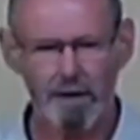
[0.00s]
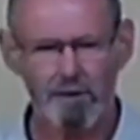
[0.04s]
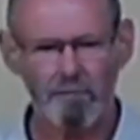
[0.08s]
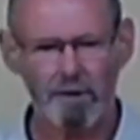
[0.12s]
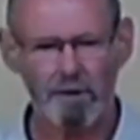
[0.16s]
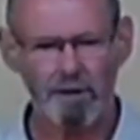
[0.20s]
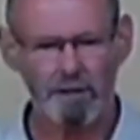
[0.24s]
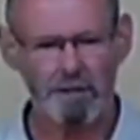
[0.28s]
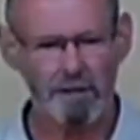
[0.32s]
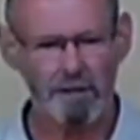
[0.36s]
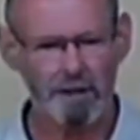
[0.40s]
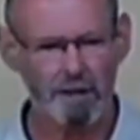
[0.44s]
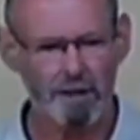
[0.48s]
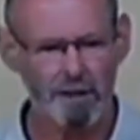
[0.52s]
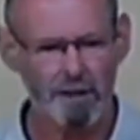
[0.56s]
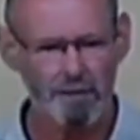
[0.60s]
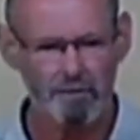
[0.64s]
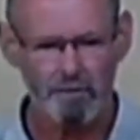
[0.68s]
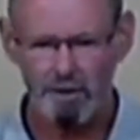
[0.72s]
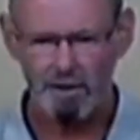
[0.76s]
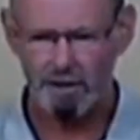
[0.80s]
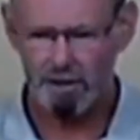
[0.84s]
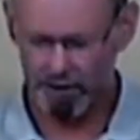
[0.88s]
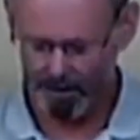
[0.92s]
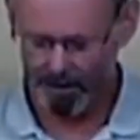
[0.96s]
But to
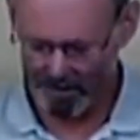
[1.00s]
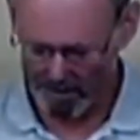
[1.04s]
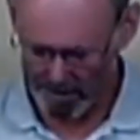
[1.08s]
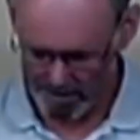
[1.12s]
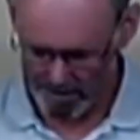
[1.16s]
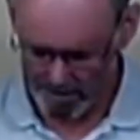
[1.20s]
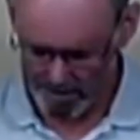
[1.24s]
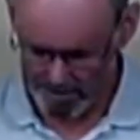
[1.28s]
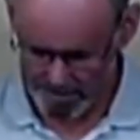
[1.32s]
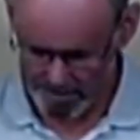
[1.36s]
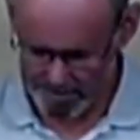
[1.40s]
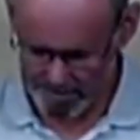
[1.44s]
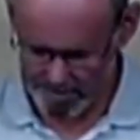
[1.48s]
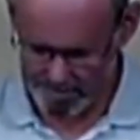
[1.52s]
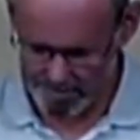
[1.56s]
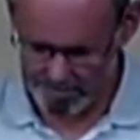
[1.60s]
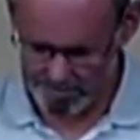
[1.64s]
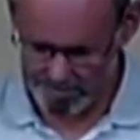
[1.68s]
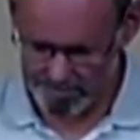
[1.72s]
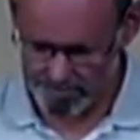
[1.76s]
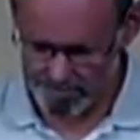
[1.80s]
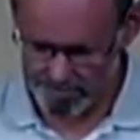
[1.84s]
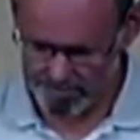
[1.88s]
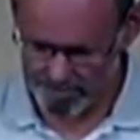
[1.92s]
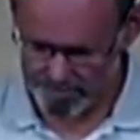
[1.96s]
live like this,
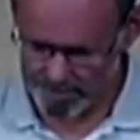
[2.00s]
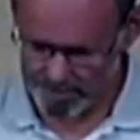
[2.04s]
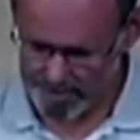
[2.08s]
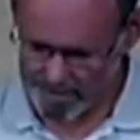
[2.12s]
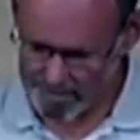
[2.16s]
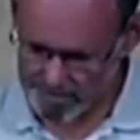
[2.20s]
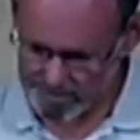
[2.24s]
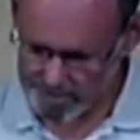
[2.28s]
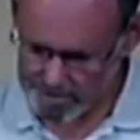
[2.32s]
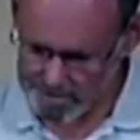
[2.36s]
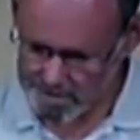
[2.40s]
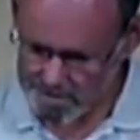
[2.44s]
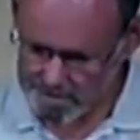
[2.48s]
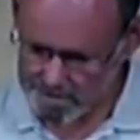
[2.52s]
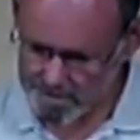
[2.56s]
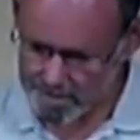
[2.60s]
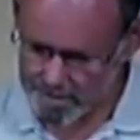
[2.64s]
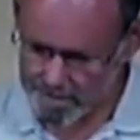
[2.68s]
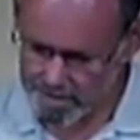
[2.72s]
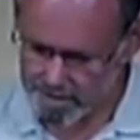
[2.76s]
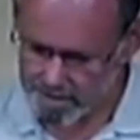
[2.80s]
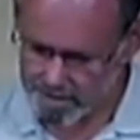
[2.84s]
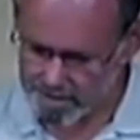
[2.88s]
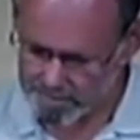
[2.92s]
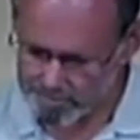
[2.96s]
individually
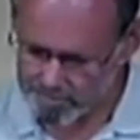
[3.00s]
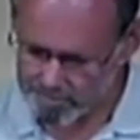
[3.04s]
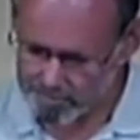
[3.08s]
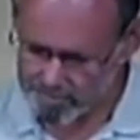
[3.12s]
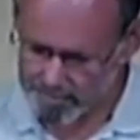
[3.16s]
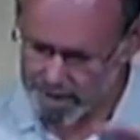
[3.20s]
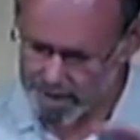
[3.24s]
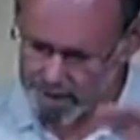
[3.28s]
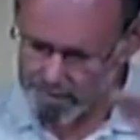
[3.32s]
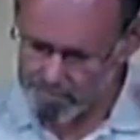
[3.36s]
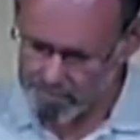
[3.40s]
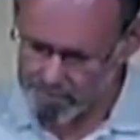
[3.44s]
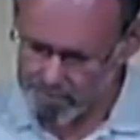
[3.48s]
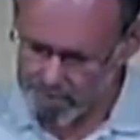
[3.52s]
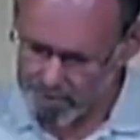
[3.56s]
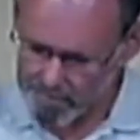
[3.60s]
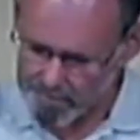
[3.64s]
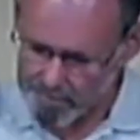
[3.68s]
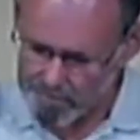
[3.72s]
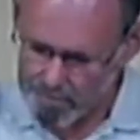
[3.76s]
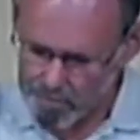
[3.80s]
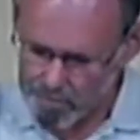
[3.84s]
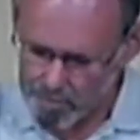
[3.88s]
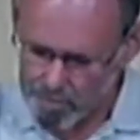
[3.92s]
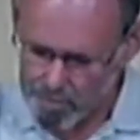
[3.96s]
and our, out
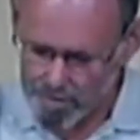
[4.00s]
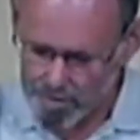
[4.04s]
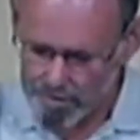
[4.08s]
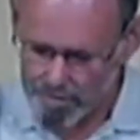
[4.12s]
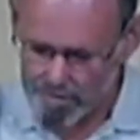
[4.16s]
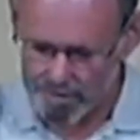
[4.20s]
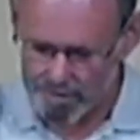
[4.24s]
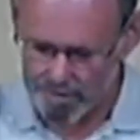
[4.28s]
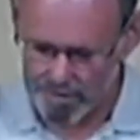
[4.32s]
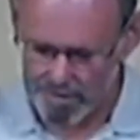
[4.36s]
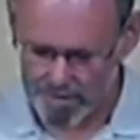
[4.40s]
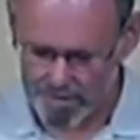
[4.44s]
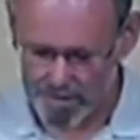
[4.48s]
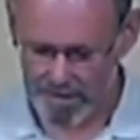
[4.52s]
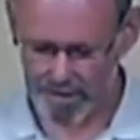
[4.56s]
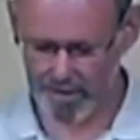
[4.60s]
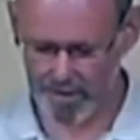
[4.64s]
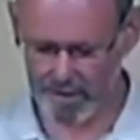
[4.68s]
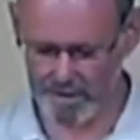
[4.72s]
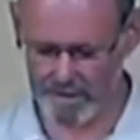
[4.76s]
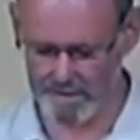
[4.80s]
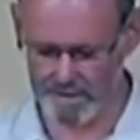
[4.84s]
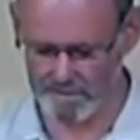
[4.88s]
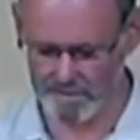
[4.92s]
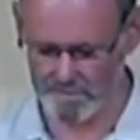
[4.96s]
there in the world and
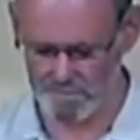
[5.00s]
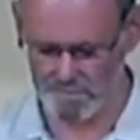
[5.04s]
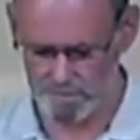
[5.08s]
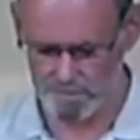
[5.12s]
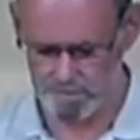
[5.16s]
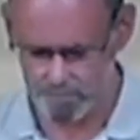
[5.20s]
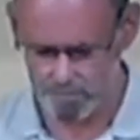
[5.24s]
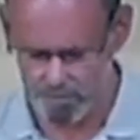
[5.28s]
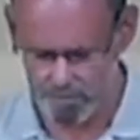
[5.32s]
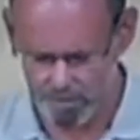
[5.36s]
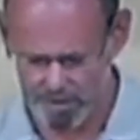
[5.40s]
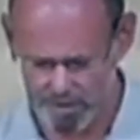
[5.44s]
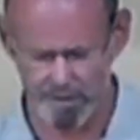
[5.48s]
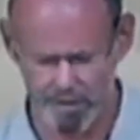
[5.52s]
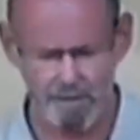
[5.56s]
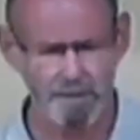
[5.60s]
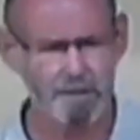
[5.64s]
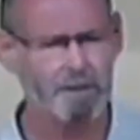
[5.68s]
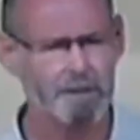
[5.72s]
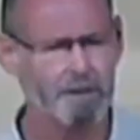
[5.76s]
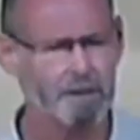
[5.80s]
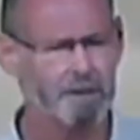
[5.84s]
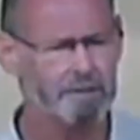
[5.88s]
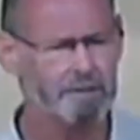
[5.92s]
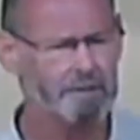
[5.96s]
collectively, we need
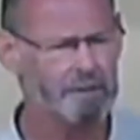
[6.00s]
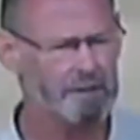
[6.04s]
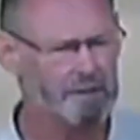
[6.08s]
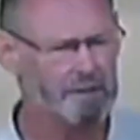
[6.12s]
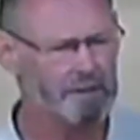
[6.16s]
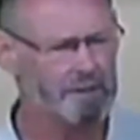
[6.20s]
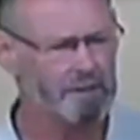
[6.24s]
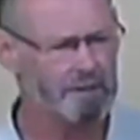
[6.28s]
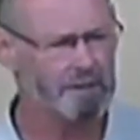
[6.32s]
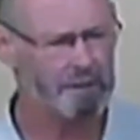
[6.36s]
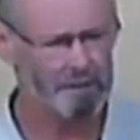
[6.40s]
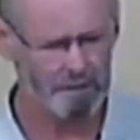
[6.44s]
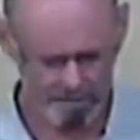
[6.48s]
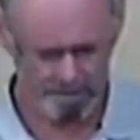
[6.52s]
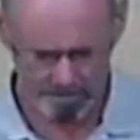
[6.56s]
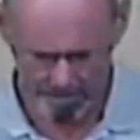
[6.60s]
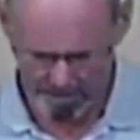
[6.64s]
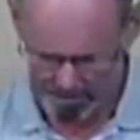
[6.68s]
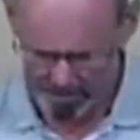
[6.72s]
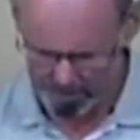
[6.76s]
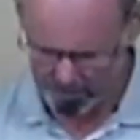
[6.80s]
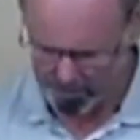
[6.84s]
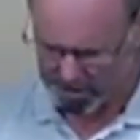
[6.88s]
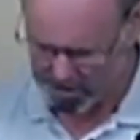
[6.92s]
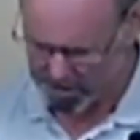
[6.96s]
courage
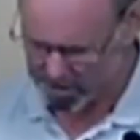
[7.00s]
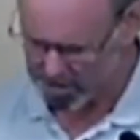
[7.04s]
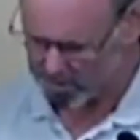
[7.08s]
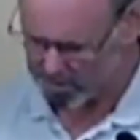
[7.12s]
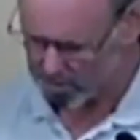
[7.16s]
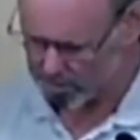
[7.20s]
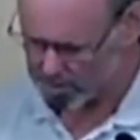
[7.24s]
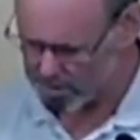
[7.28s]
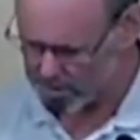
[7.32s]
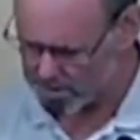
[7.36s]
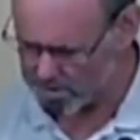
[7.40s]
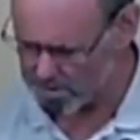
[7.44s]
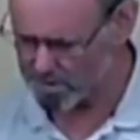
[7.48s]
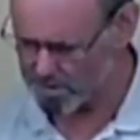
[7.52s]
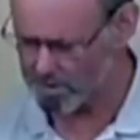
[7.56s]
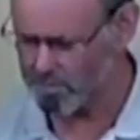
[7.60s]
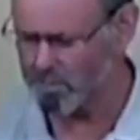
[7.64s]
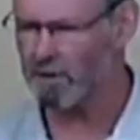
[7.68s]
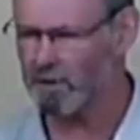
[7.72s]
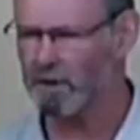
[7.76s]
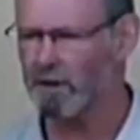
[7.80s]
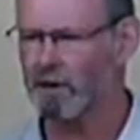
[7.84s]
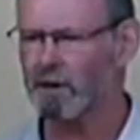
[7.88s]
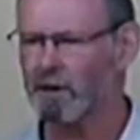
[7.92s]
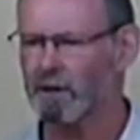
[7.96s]
and we need
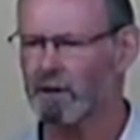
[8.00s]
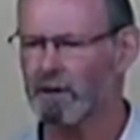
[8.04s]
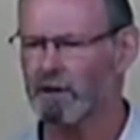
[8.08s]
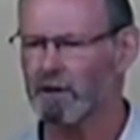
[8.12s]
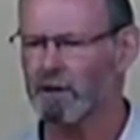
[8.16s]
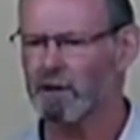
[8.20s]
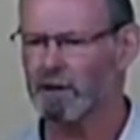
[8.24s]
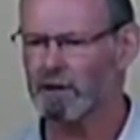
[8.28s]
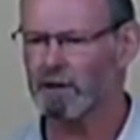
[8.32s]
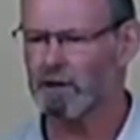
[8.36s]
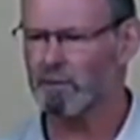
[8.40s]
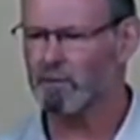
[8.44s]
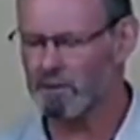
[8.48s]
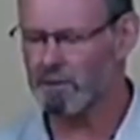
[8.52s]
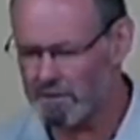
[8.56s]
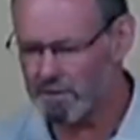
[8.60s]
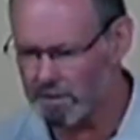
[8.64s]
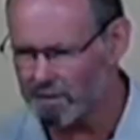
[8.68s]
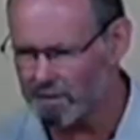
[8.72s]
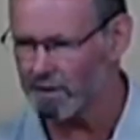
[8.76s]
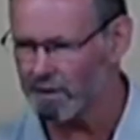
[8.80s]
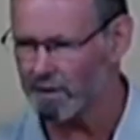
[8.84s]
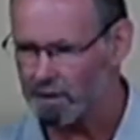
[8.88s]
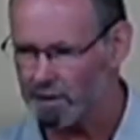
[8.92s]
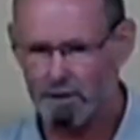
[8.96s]
wisdom. We
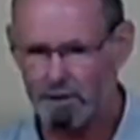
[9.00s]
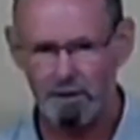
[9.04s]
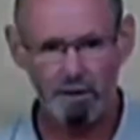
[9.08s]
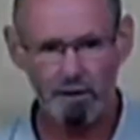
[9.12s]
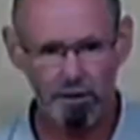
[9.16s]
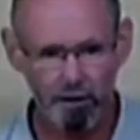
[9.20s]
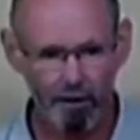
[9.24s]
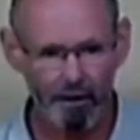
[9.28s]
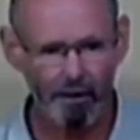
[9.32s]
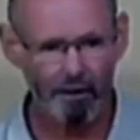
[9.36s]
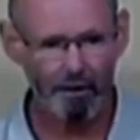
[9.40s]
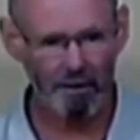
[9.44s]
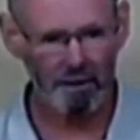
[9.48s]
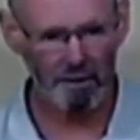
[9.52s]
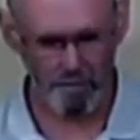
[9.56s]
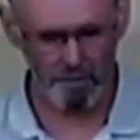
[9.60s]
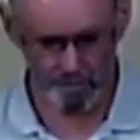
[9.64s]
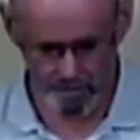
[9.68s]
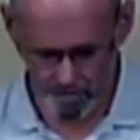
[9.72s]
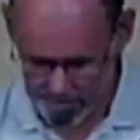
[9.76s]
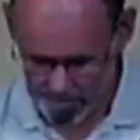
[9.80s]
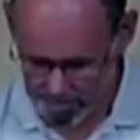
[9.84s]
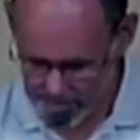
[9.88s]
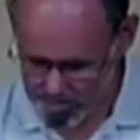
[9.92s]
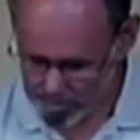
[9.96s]
certainly need a knowledge of
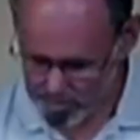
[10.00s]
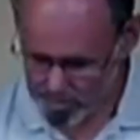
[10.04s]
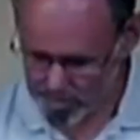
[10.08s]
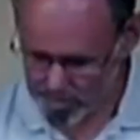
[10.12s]
God's